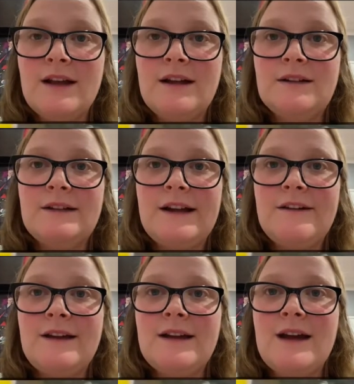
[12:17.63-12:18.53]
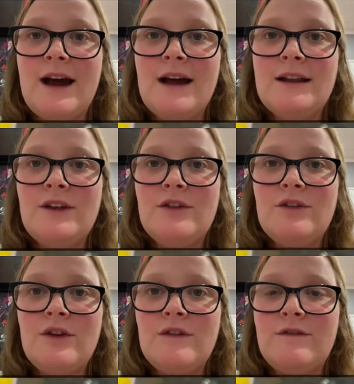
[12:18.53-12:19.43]
Galarian
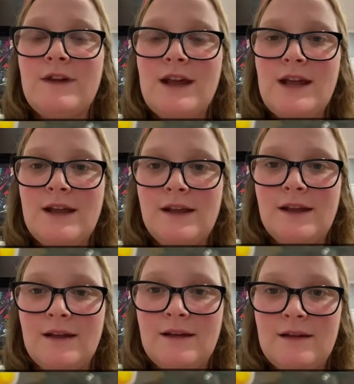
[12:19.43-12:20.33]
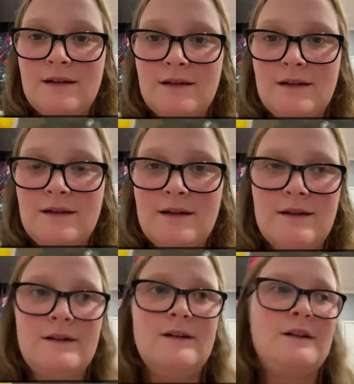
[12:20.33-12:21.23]
Articuno V.
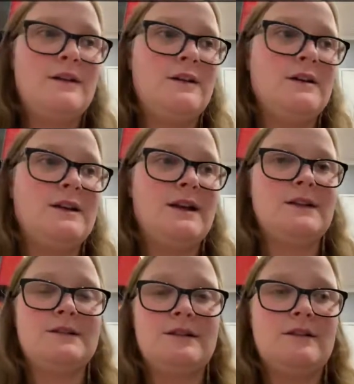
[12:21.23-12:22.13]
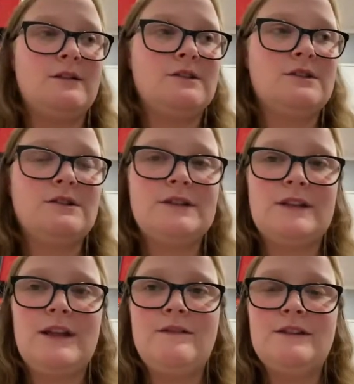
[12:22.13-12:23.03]
Okay, so two
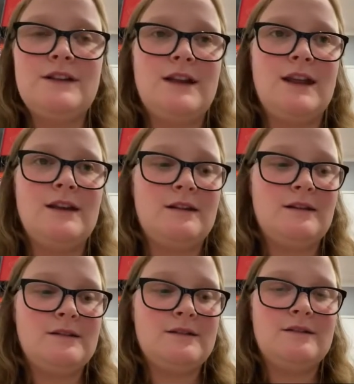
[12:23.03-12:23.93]
sleeves are needed.